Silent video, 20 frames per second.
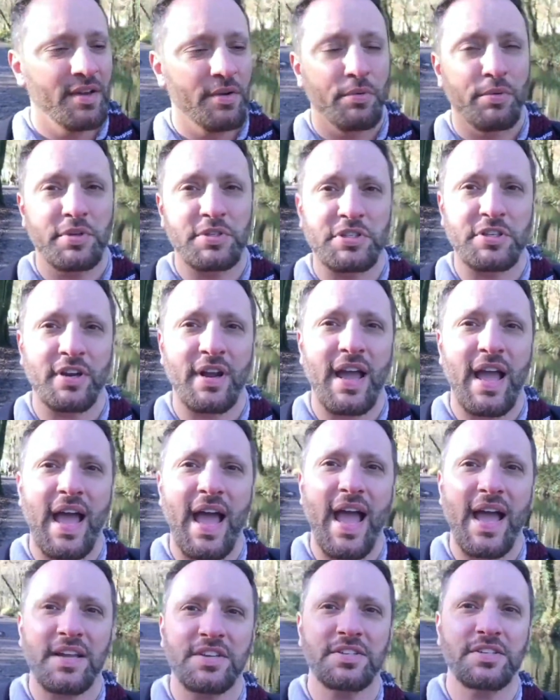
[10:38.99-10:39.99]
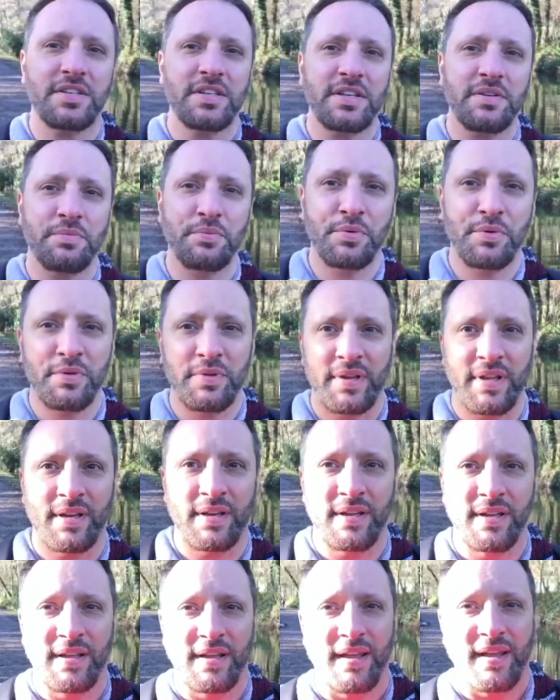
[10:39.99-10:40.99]
which are actually rooted
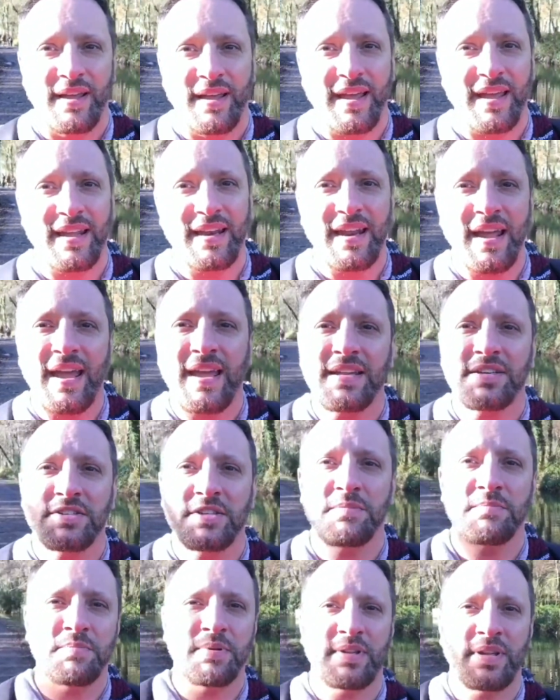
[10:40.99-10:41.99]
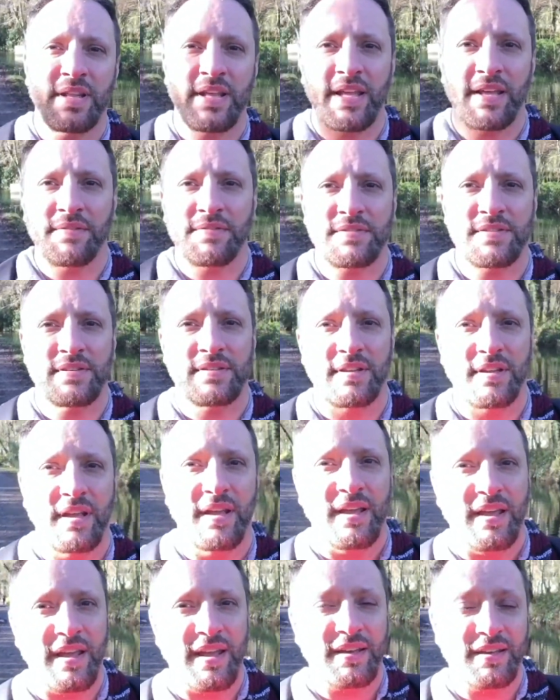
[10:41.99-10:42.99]
in ancient beliefs
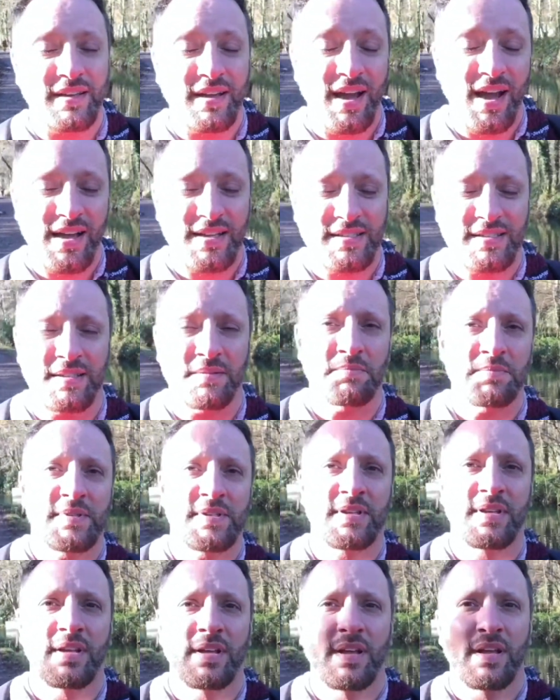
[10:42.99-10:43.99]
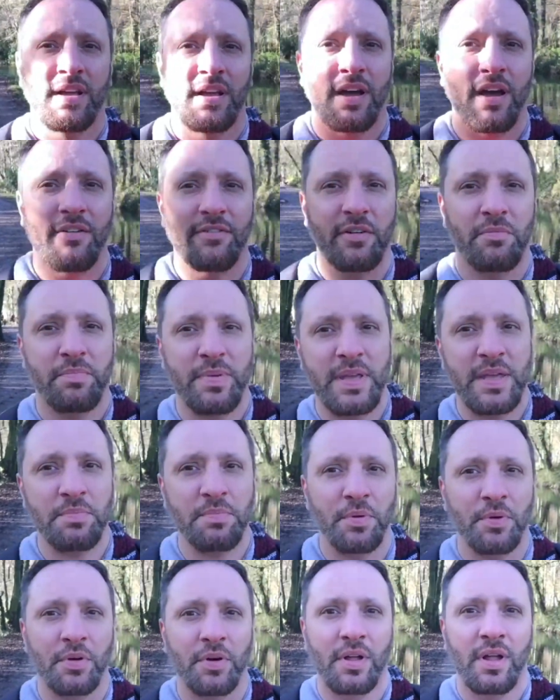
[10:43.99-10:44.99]
and customs of a
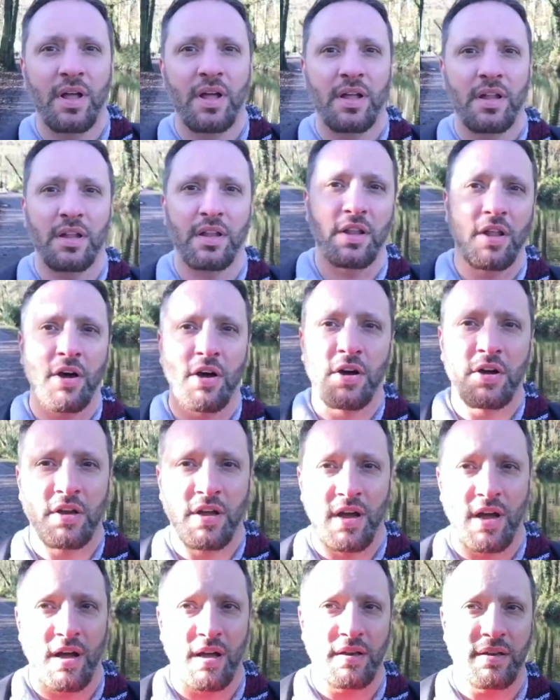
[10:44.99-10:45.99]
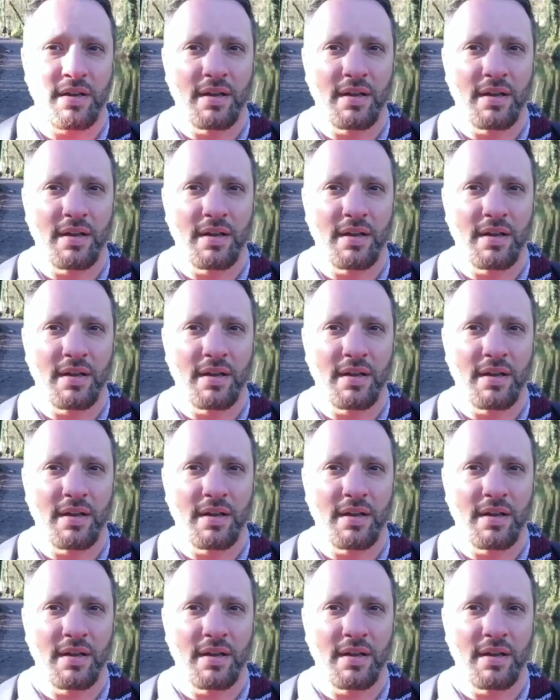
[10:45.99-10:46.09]
people long gone.